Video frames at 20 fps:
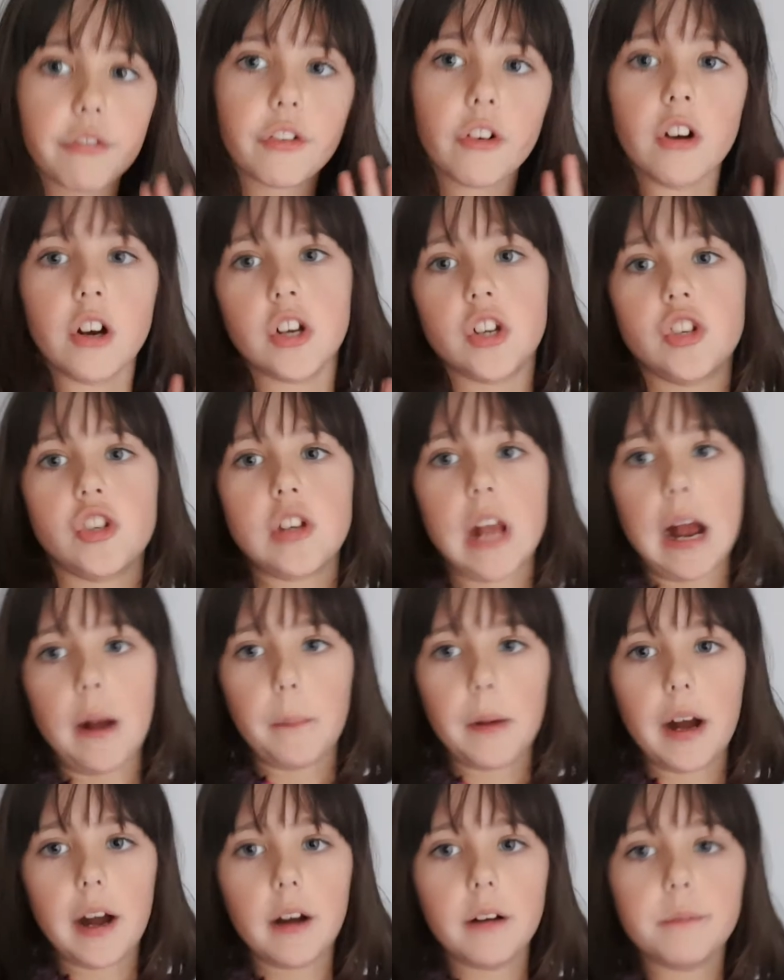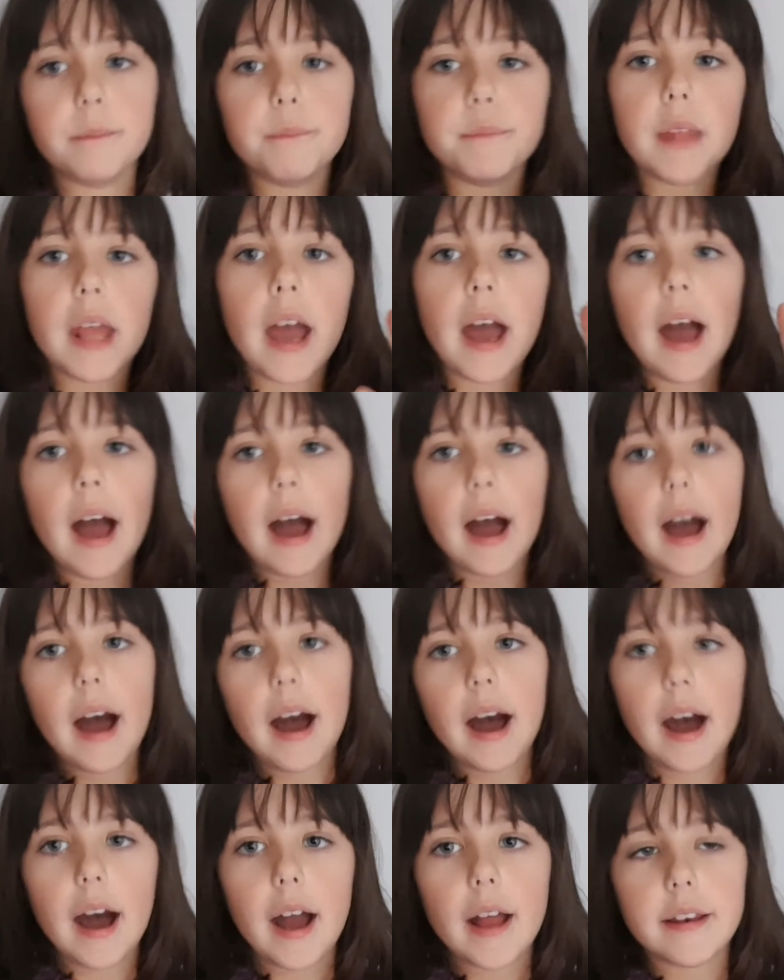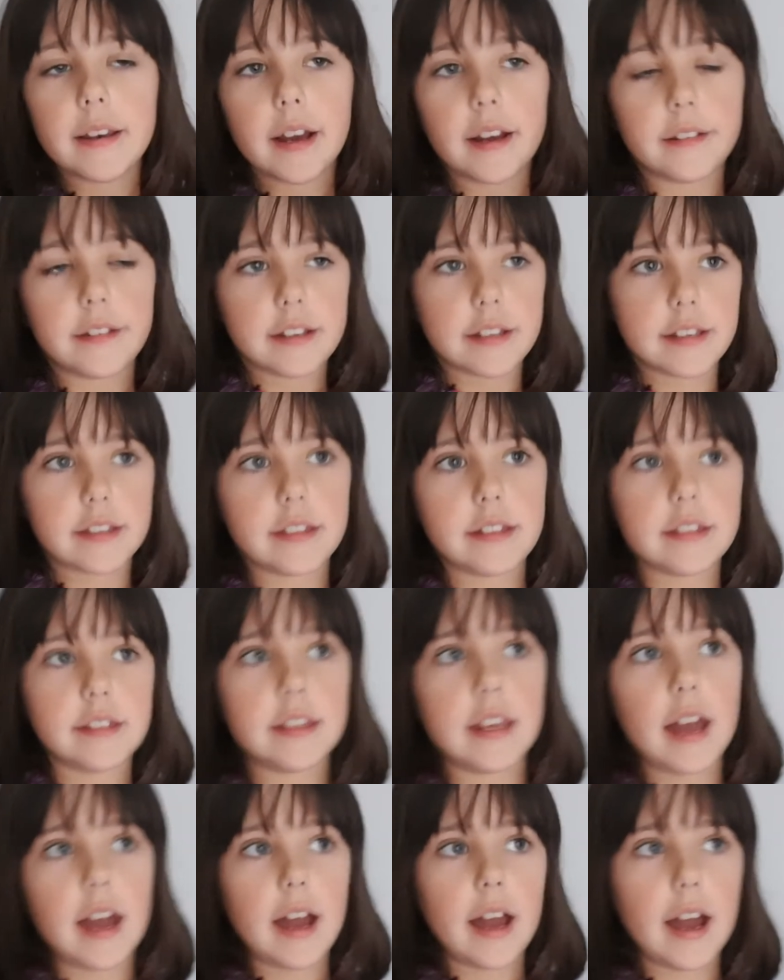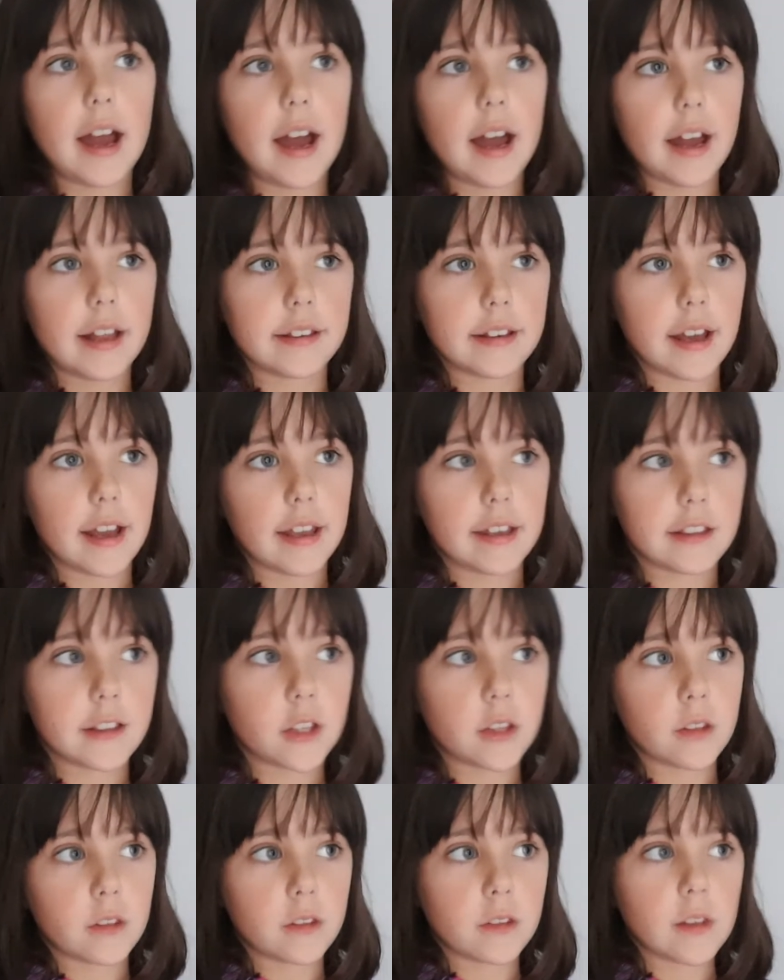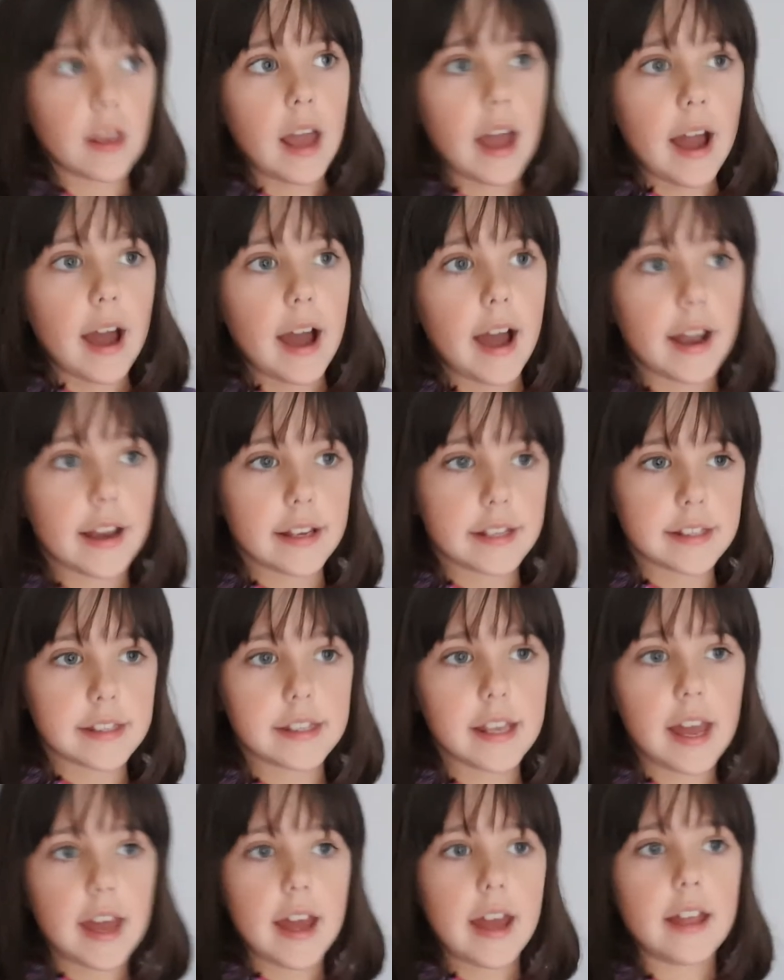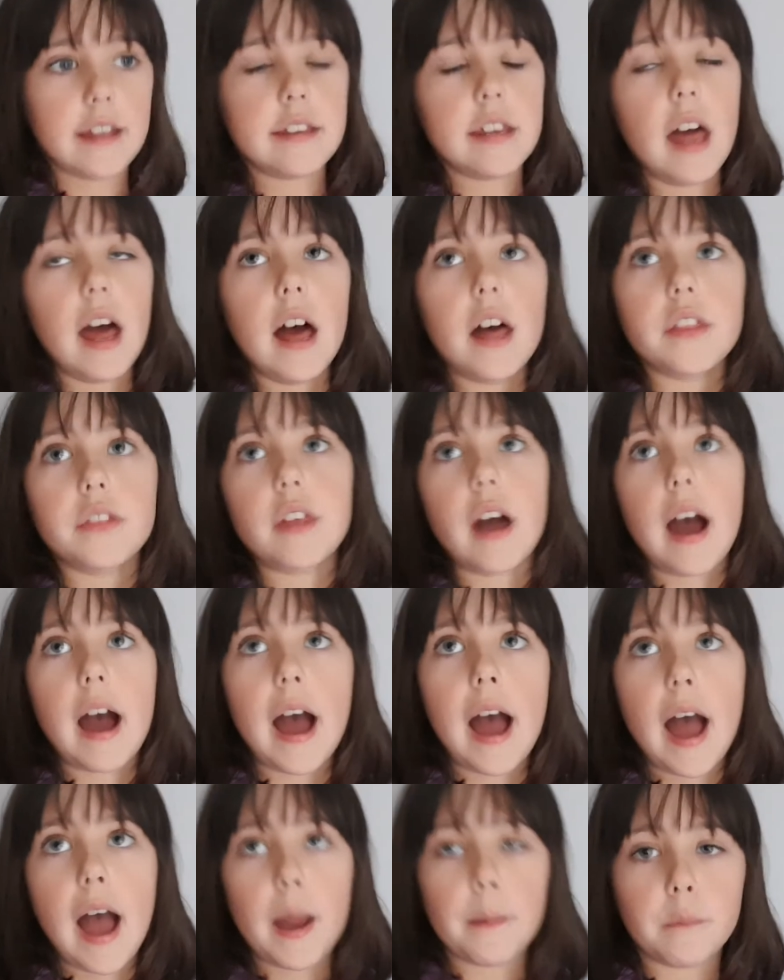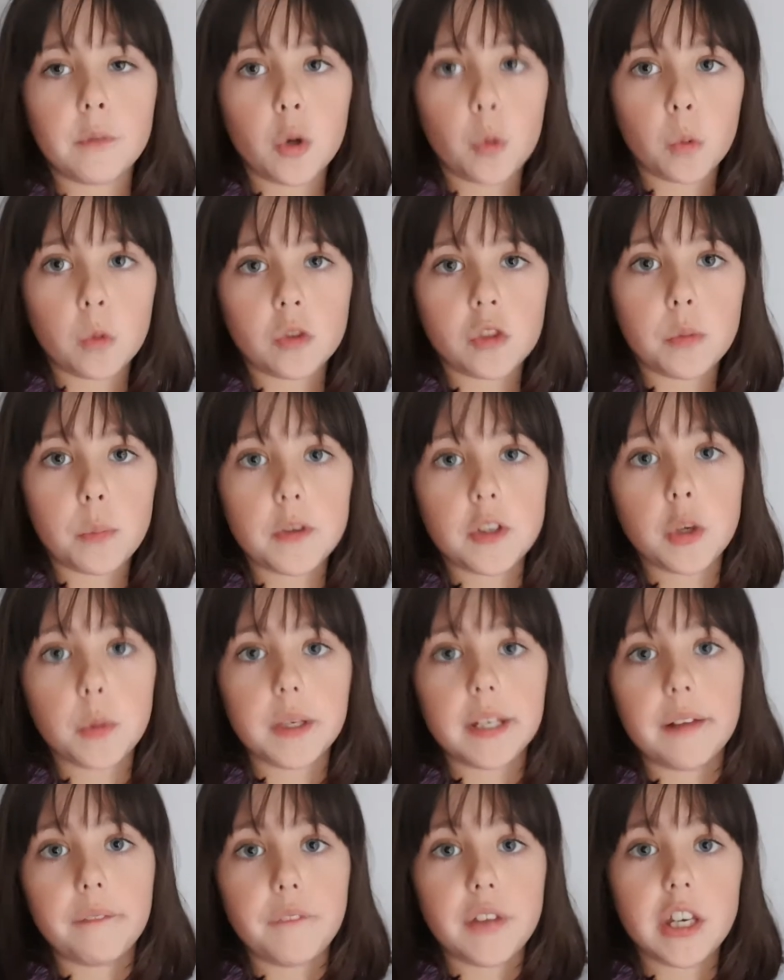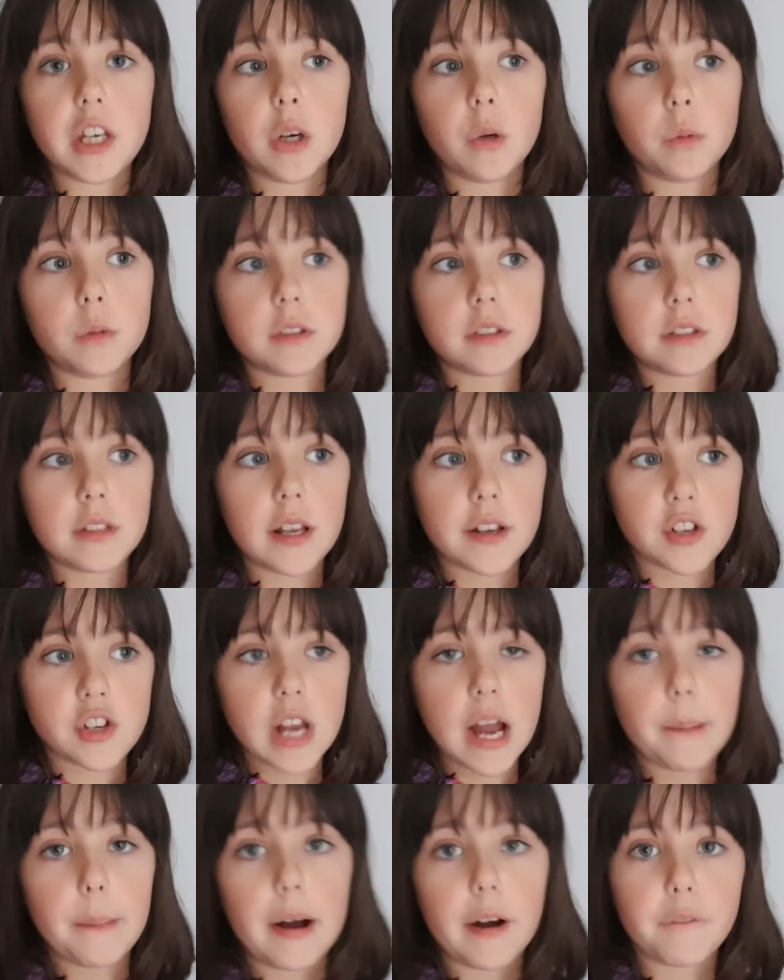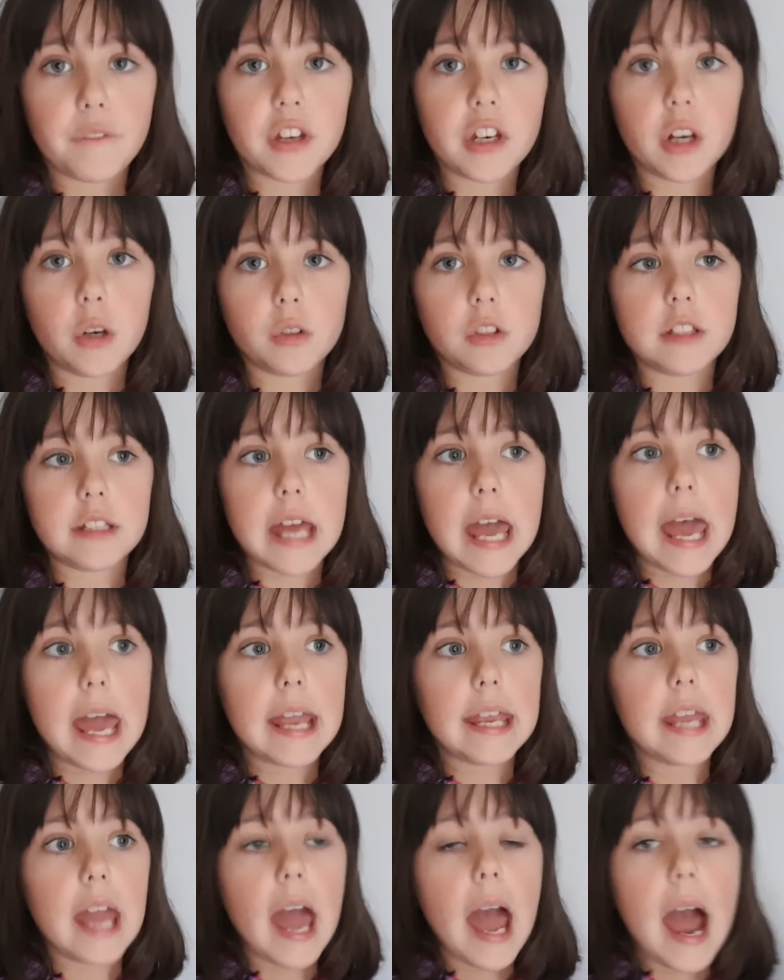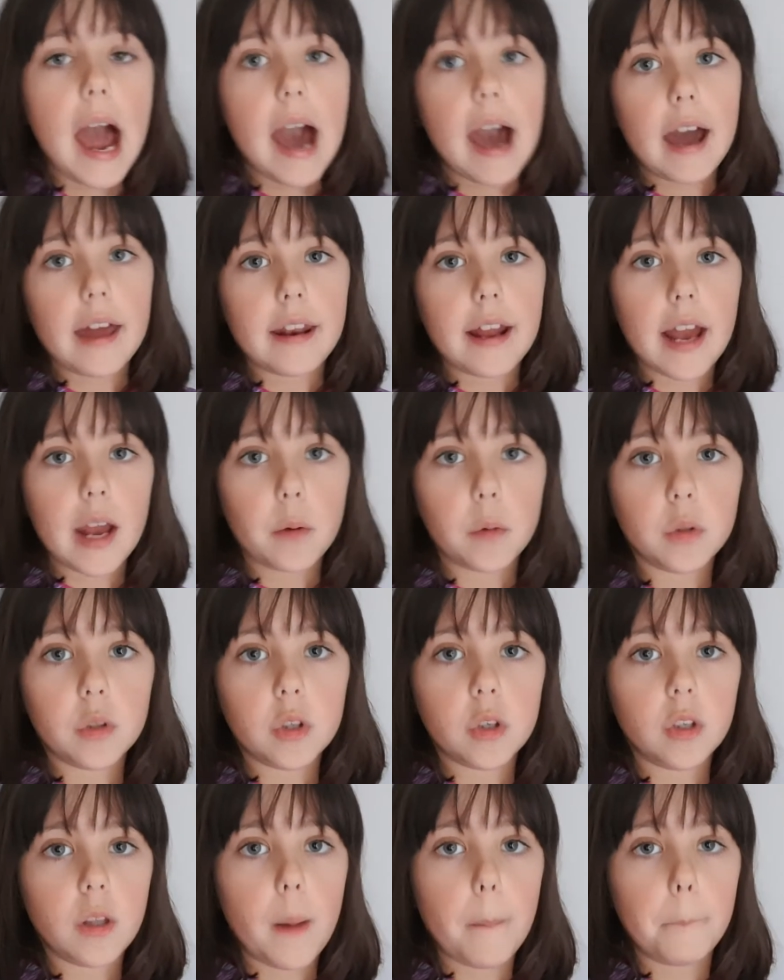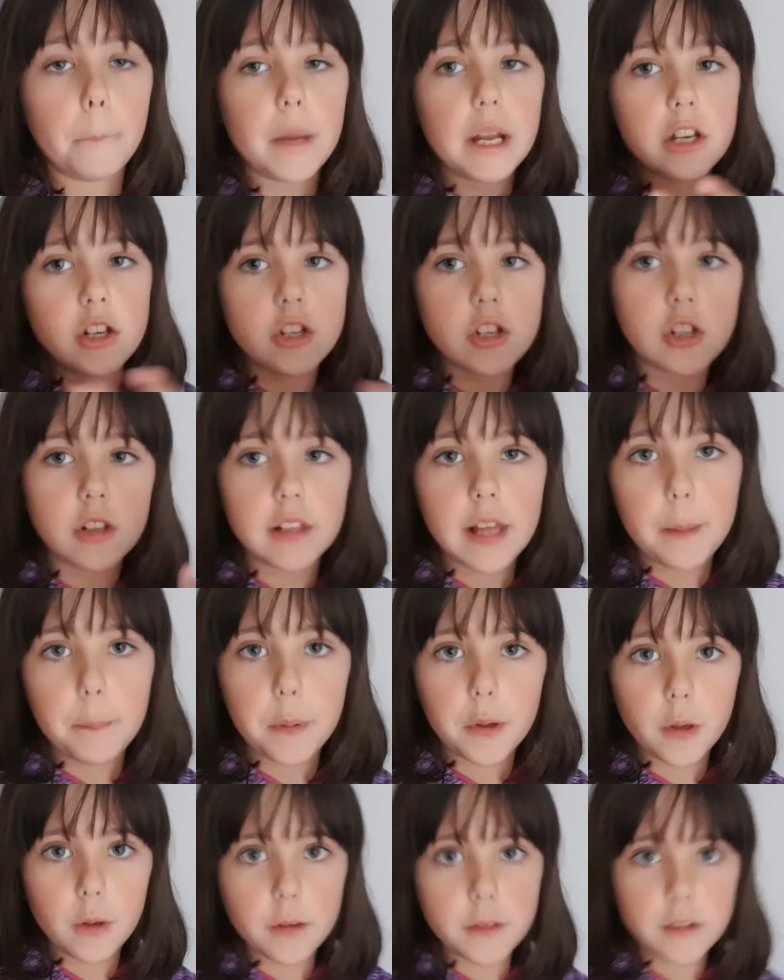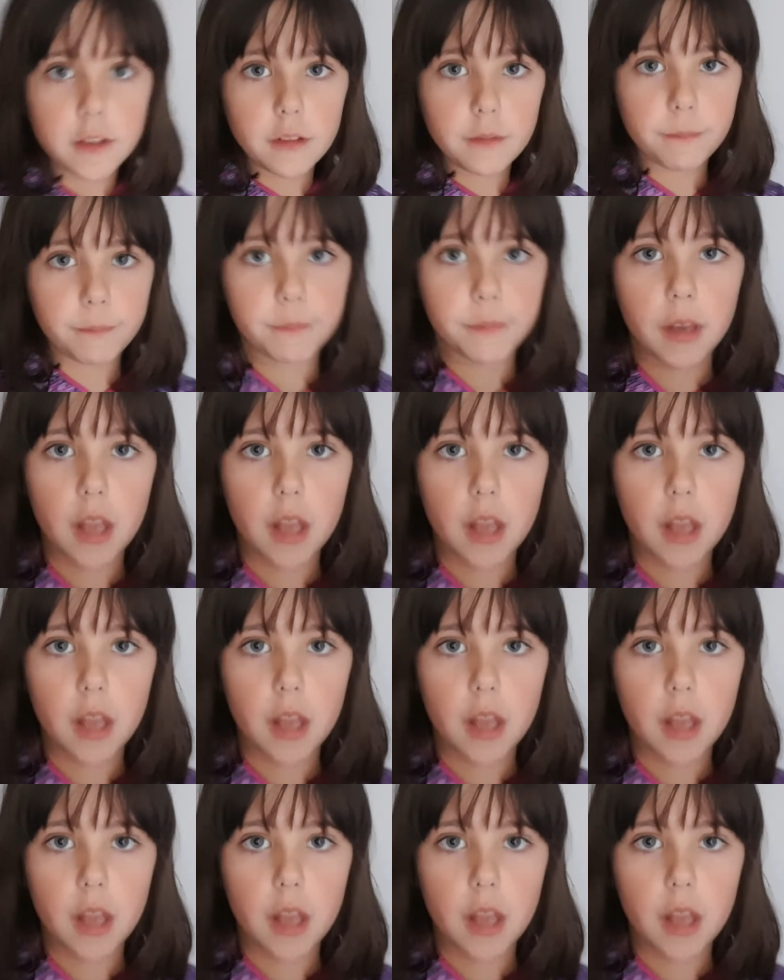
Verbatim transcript: for a shout out and I just and I I said that I'm going to be doing a video, a shout out video today, and I will mention that person.